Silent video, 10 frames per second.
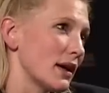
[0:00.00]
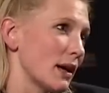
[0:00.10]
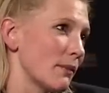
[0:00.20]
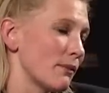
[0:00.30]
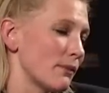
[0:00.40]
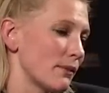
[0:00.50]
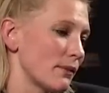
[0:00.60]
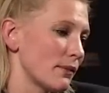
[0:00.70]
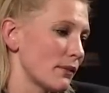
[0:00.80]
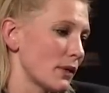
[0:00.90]
Um,
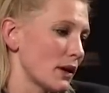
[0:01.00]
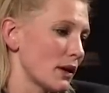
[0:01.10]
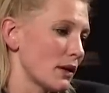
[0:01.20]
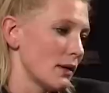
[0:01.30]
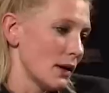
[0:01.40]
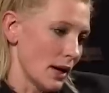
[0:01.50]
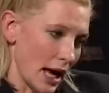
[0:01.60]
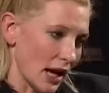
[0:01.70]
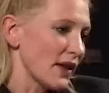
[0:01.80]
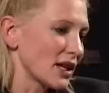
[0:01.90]

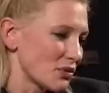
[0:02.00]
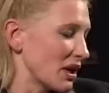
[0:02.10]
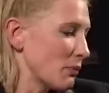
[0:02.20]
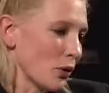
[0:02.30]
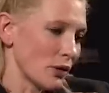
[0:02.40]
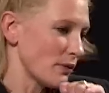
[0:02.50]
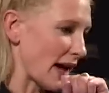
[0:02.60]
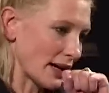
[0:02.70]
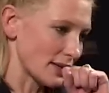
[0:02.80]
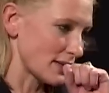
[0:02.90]
and I think it's really important for
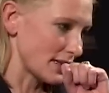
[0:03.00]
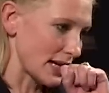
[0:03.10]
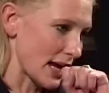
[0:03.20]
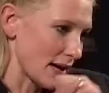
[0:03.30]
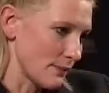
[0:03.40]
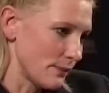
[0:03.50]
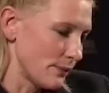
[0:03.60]
actors to say,